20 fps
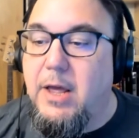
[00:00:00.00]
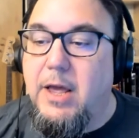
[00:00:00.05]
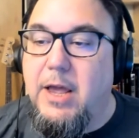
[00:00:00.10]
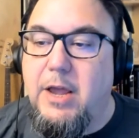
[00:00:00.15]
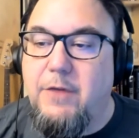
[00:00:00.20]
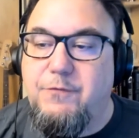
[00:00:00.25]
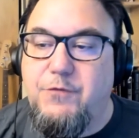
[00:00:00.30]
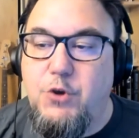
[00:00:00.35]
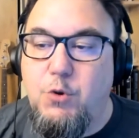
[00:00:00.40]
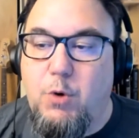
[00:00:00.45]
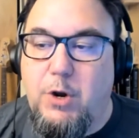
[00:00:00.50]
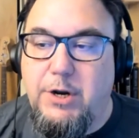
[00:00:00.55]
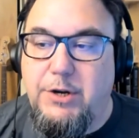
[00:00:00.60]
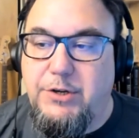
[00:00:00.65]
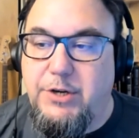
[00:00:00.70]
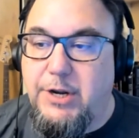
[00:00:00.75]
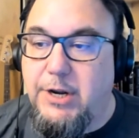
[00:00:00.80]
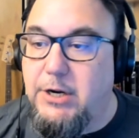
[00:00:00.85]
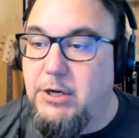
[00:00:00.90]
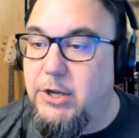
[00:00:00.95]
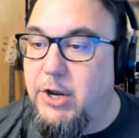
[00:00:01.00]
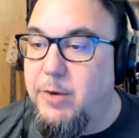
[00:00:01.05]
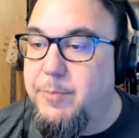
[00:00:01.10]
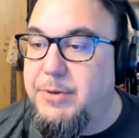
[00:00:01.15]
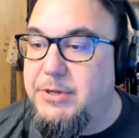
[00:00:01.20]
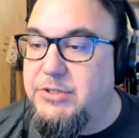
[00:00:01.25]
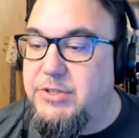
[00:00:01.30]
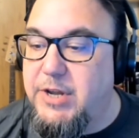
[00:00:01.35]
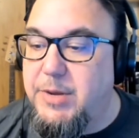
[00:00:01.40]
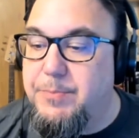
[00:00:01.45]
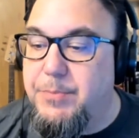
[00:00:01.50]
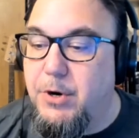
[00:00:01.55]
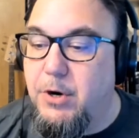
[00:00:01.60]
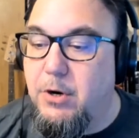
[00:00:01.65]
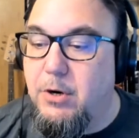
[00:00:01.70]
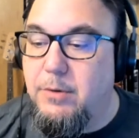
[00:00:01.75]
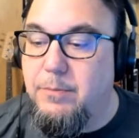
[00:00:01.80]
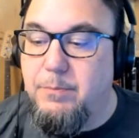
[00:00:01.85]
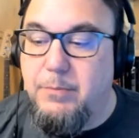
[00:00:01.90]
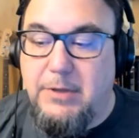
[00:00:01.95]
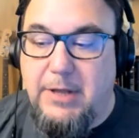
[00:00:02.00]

If you want to dig in a little bit deeper,